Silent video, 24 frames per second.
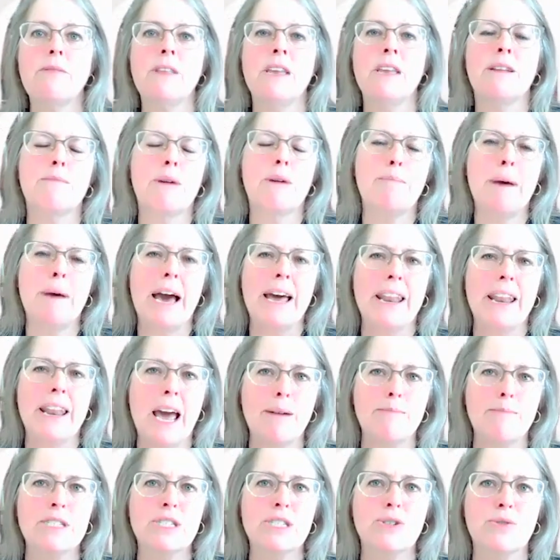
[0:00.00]
And my bad
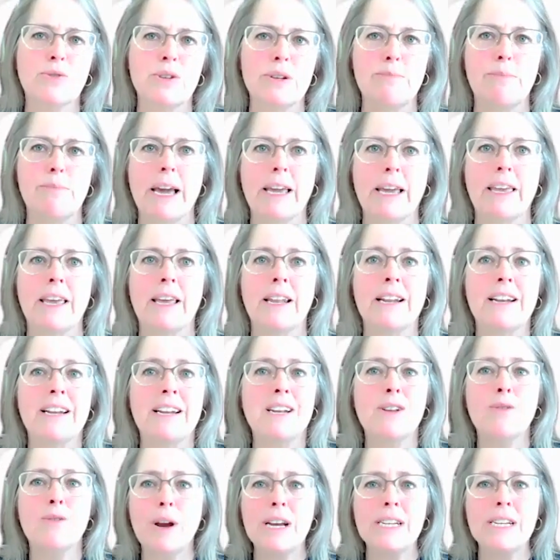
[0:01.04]
habits creep back in and
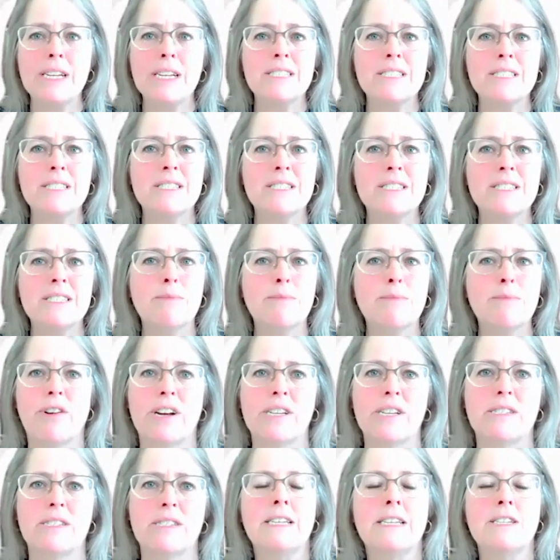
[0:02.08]
it erases my
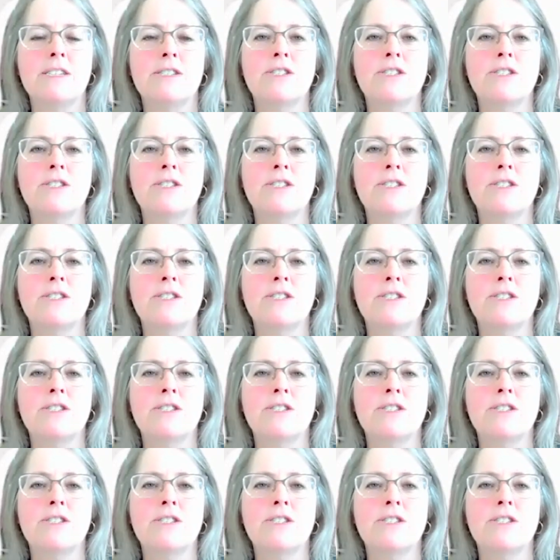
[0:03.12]
progress.